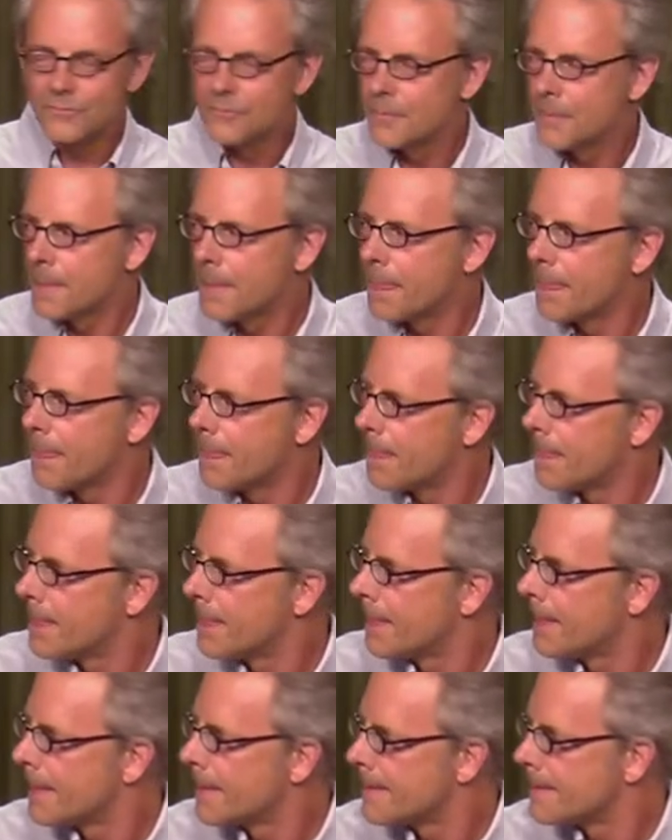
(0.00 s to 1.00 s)

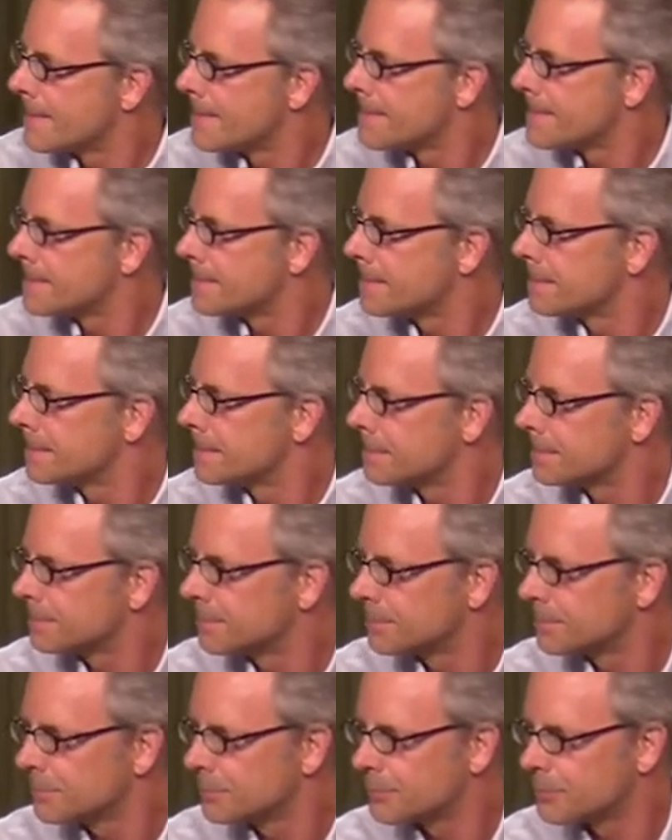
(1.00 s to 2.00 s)

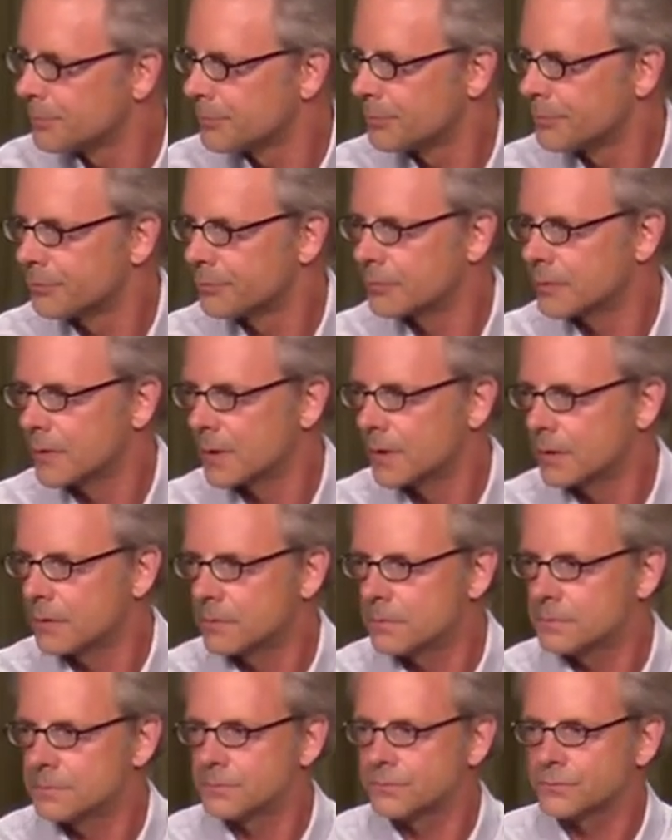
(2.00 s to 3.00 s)

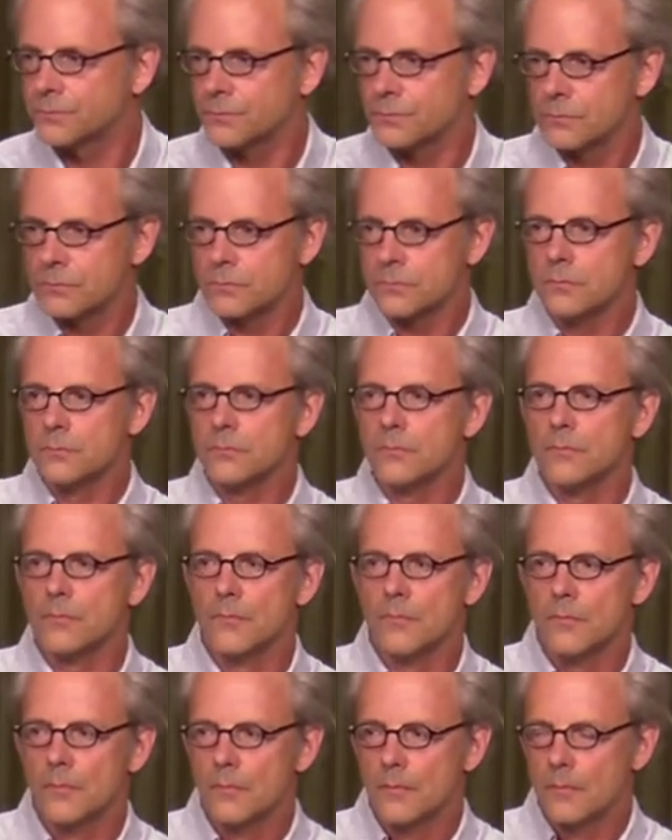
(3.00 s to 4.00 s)

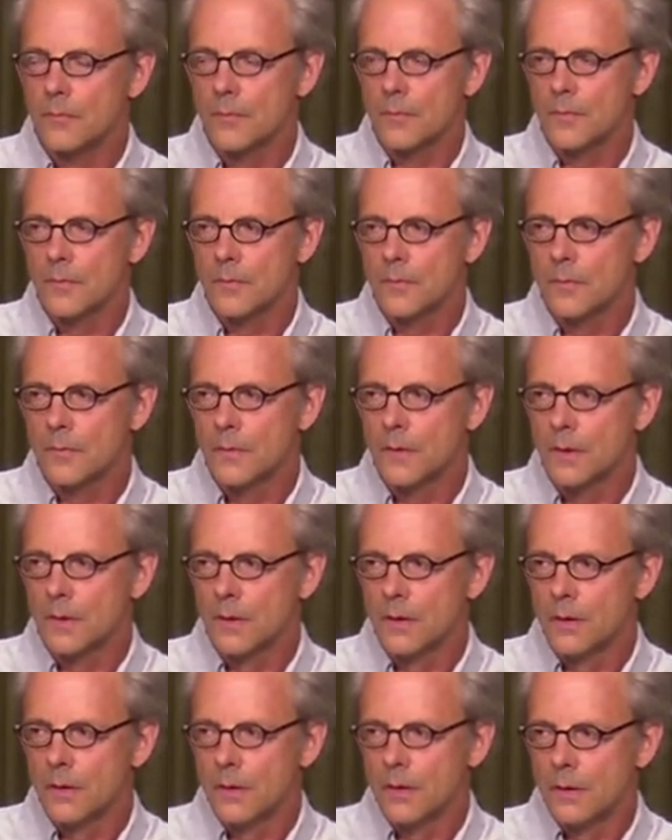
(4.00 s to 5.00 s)

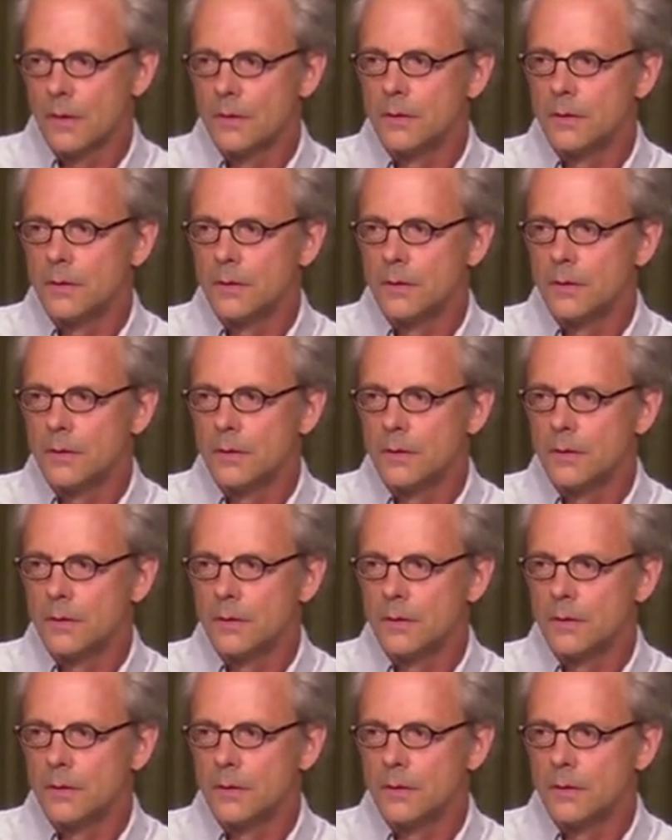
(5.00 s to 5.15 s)
No words are spoken by the person on screen.